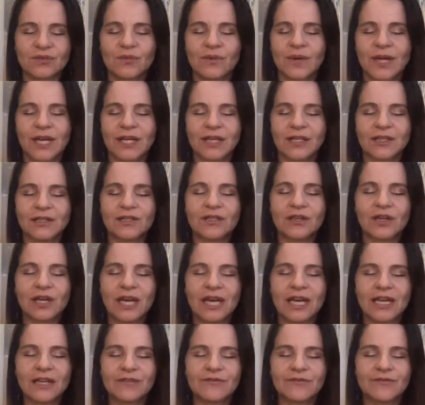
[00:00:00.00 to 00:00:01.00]
to where in your
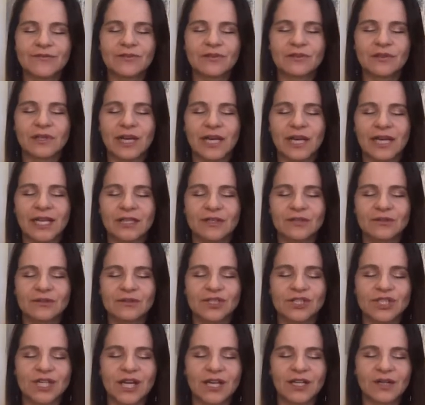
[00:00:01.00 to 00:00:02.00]
life you'd like to
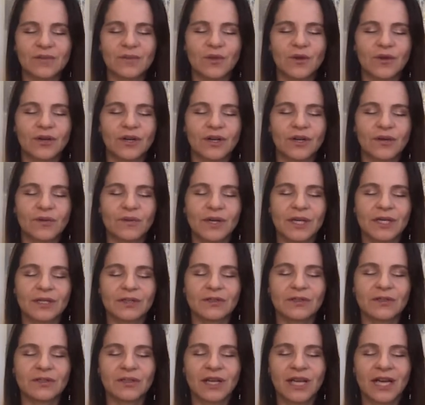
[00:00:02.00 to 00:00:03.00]
shine more, where
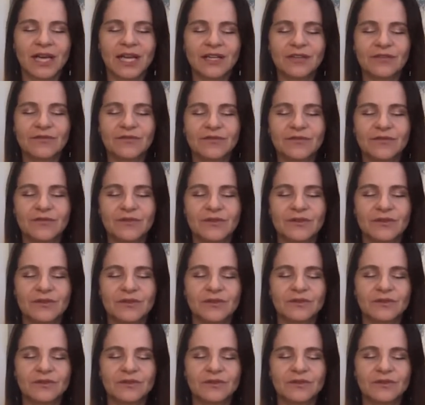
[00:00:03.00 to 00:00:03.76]
in your life